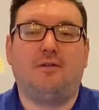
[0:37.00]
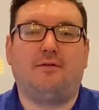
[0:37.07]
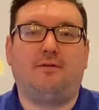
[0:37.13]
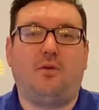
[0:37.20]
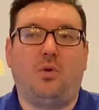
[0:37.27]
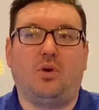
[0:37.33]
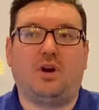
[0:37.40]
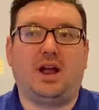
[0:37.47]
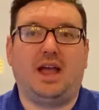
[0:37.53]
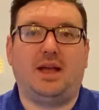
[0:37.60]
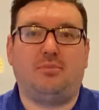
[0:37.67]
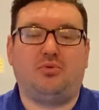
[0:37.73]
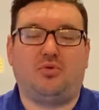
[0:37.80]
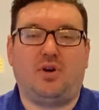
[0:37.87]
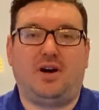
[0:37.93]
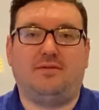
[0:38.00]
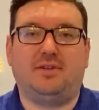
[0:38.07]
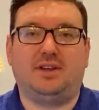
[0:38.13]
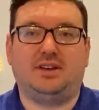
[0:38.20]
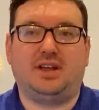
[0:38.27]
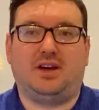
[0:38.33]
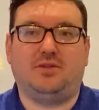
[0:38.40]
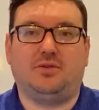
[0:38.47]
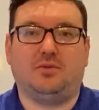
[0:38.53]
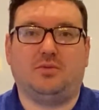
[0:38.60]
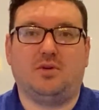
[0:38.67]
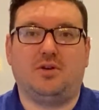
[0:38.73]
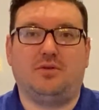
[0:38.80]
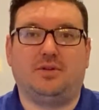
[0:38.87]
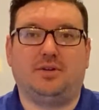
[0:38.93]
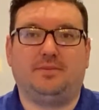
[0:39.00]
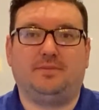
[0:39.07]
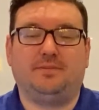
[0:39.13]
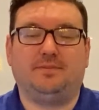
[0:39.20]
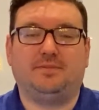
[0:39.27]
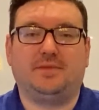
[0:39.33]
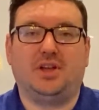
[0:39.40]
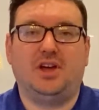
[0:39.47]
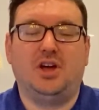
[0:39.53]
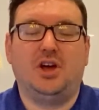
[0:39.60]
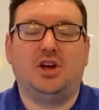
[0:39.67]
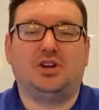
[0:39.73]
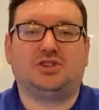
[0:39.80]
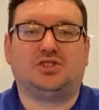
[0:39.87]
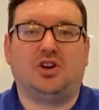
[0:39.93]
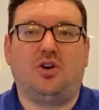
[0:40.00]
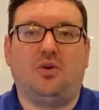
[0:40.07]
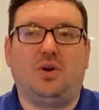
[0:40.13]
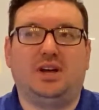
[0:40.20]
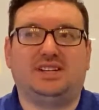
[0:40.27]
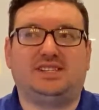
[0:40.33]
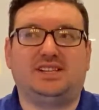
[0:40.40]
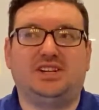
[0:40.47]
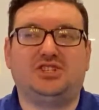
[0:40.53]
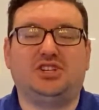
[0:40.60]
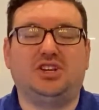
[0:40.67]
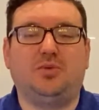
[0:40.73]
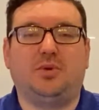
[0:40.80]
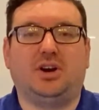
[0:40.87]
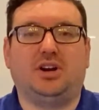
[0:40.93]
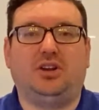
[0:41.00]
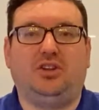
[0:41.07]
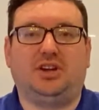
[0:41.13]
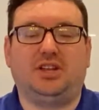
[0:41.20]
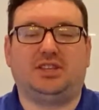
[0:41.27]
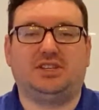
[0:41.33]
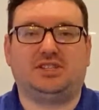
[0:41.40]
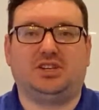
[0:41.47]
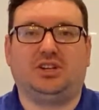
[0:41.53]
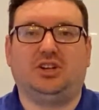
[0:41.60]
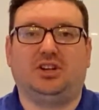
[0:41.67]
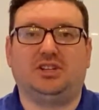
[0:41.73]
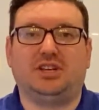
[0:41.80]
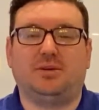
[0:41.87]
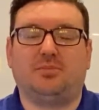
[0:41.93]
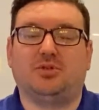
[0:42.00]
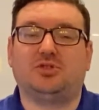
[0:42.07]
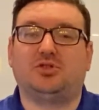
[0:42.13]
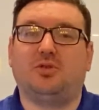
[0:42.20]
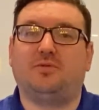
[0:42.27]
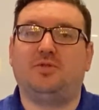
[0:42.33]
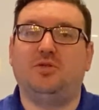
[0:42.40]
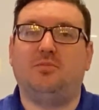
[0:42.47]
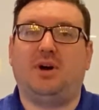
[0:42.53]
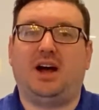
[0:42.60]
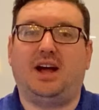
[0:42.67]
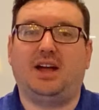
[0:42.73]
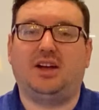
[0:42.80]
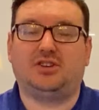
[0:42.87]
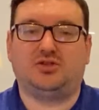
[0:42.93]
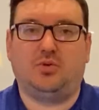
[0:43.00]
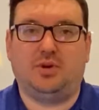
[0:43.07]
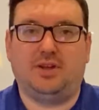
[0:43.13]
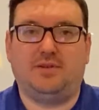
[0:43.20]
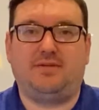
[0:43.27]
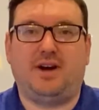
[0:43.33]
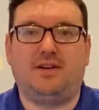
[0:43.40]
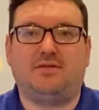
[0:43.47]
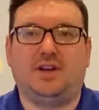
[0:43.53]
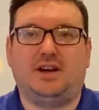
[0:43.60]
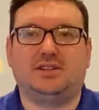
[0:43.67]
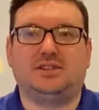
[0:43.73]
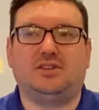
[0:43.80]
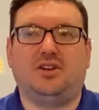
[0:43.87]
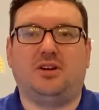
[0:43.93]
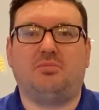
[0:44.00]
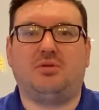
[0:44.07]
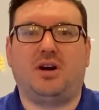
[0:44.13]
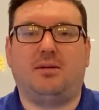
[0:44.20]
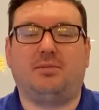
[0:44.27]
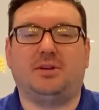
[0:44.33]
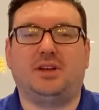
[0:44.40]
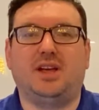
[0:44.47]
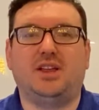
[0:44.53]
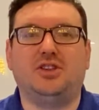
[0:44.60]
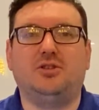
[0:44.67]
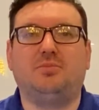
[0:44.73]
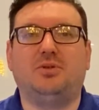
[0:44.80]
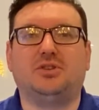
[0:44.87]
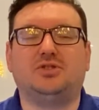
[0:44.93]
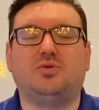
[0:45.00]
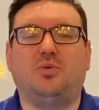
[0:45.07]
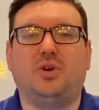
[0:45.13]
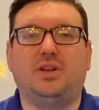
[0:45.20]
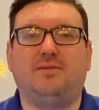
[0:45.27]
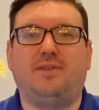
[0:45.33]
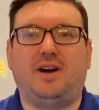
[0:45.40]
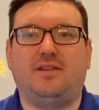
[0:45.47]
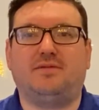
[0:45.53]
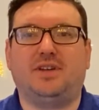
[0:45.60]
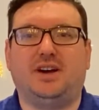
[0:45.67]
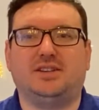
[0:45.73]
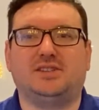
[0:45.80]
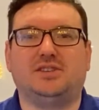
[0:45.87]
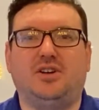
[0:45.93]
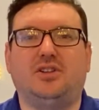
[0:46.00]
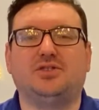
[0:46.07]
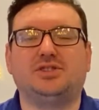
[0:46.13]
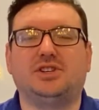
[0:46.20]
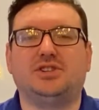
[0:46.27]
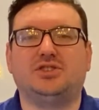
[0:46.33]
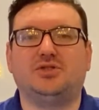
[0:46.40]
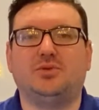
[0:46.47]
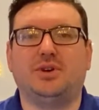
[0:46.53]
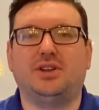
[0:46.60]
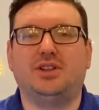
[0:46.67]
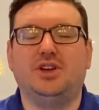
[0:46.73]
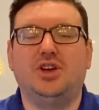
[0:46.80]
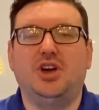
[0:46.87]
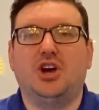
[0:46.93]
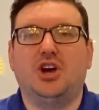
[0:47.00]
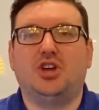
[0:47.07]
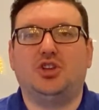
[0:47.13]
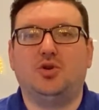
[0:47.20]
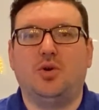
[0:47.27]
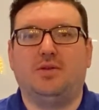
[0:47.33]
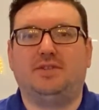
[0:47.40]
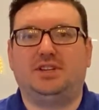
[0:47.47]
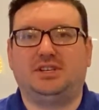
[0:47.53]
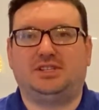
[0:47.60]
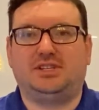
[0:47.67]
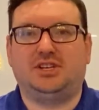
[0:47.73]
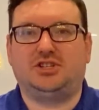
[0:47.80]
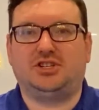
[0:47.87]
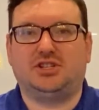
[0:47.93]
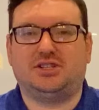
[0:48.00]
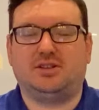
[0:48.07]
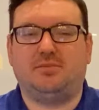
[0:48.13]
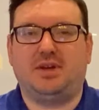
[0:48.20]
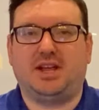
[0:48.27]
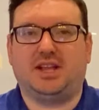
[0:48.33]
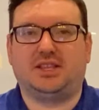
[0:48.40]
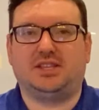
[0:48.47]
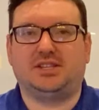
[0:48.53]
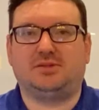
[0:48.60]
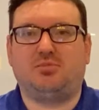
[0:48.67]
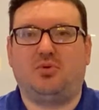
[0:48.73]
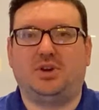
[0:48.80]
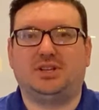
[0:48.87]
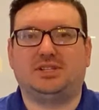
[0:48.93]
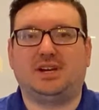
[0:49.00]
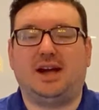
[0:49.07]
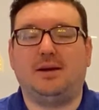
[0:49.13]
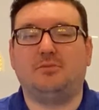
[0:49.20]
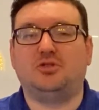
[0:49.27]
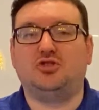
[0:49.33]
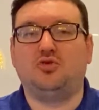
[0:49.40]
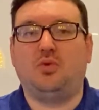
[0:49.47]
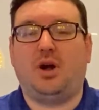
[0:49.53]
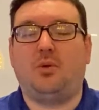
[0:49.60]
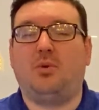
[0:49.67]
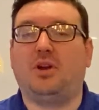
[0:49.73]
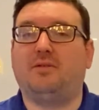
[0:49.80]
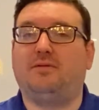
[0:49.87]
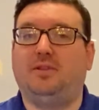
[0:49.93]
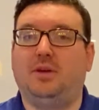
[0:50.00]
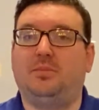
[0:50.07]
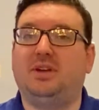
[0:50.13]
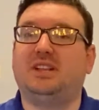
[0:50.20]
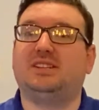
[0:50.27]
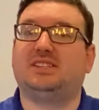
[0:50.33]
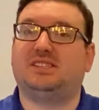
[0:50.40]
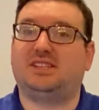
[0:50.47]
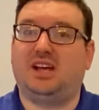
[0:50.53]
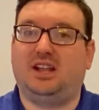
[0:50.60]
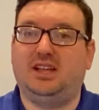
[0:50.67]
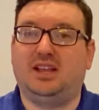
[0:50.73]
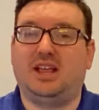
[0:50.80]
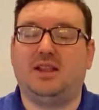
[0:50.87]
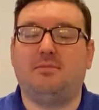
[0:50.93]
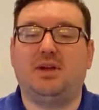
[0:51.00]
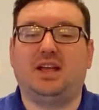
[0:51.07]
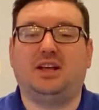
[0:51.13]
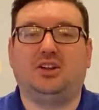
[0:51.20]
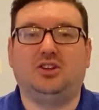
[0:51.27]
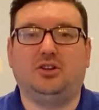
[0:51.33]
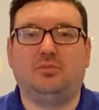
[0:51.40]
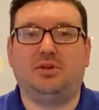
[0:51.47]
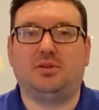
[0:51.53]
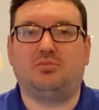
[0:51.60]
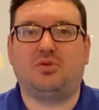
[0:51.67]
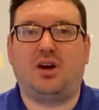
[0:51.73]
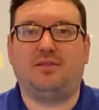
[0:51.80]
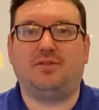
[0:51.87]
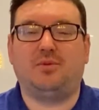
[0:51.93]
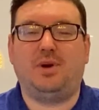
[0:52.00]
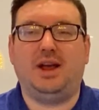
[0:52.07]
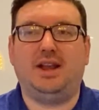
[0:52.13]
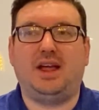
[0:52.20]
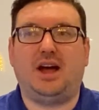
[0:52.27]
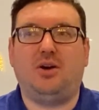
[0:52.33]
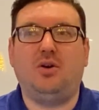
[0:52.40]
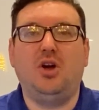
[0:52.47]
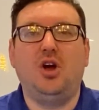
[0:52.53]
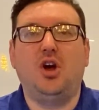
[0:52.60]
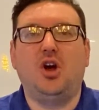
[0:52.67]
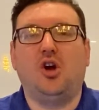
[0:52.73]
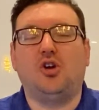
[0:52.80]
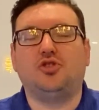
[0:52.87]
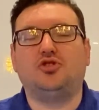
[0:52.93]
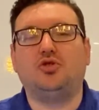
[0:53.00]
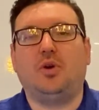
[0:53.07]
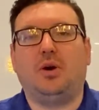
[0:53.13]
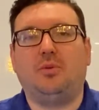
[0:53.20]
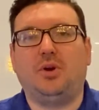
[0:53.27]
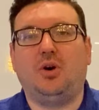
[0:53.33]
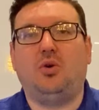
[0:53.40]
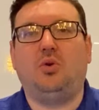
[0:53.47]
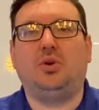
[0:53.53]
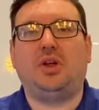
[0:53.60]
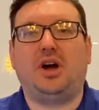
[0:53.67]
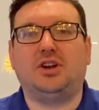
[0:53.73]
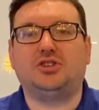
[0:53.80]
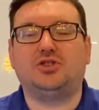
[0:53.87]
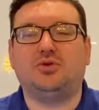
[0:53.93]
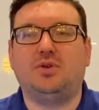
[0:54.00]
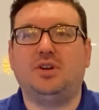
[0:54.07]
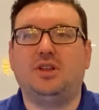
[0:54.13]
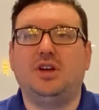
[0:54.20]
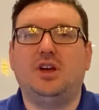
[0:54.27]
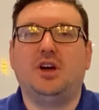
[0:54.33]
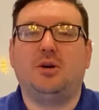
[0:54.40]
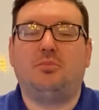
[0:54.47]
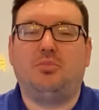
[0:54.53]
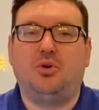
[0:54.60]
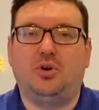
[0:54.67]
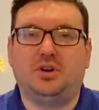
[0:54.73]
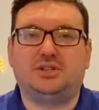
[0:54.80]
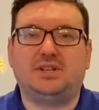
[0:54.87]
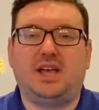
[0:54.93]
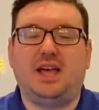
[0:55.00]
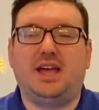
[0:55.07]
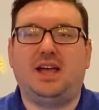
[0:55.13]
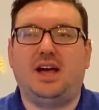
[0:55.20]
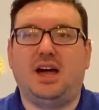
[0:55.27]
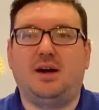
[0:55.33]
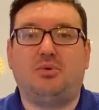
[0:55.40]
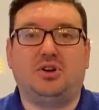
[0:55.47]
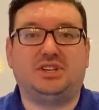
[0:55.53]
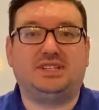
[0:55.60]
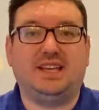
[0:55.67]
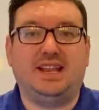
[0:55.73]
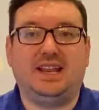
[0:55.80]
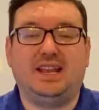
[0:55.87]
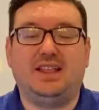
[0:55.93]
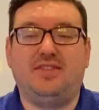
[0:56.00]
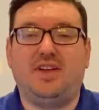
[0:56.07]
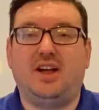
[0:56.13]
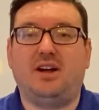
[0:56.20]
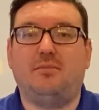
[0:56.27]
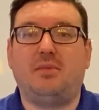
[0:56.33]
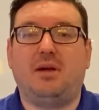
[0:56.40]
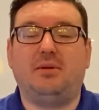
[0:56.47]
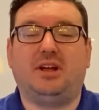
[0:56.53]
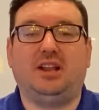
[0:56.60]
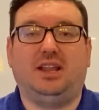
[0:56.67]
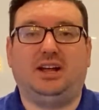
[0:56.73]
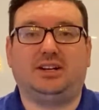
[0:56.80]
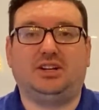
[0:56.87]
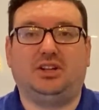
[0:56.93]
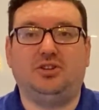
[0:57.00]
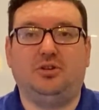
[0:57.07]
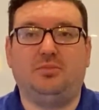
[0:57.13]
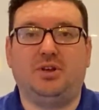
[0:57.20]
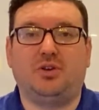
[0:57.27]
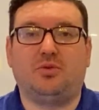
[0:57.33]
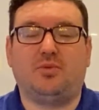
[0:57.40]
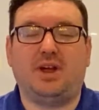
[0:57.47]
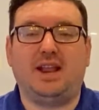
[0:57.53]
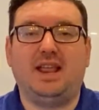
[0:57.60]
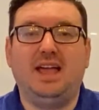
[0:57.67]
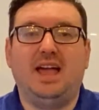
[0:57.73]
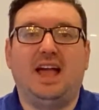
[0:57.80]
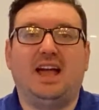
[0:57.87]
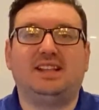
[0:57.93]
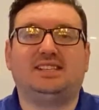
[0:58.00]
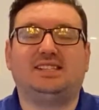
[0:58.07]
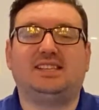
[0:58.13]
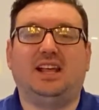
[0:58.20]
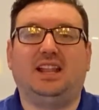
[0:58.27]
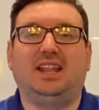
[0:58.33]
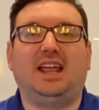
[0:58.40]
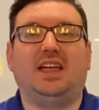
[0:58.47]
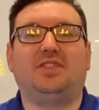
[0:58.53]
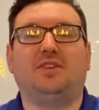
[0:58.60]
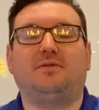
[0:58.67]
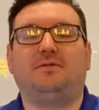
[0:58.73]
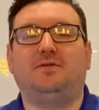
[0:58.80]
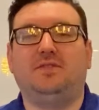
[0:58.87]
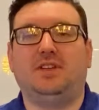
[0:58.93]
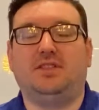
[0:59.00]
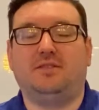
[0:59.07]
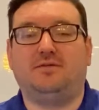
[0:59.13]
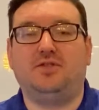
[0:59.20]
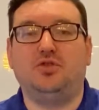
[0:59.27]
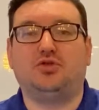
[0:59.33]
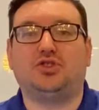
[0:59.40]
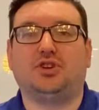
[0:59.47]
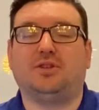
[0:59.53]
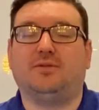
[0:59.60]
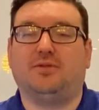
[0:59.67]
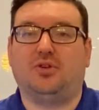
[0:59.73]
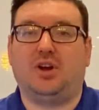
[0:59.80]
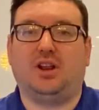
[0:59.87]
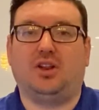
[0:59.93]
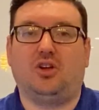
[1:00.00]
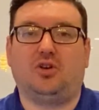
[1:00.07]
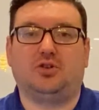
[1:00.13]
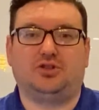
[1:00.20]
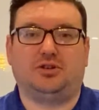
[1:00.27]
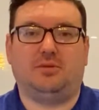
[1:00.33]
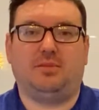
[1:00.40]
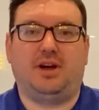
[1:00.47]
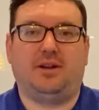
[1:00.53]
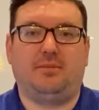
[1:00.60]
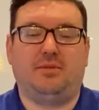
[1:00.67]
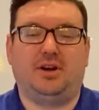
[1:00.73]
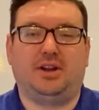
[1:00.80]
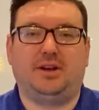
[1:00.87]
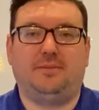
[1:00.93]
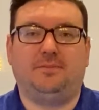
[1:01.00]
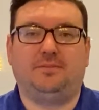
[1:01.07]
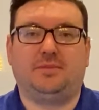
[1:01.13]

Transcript: for a profit down the road. So essentially, we're going to look at this a little deeper. So if you buy a $25,000 property and you put $25,000 into it, you have a decision to make at this point in time. Do I want to flip it and sell it and make a little bit of profit right now? Or do I want to hold on to it, put a tenant in there, maybe collect a little bit of rent and sell it in the future for a larger amount of money?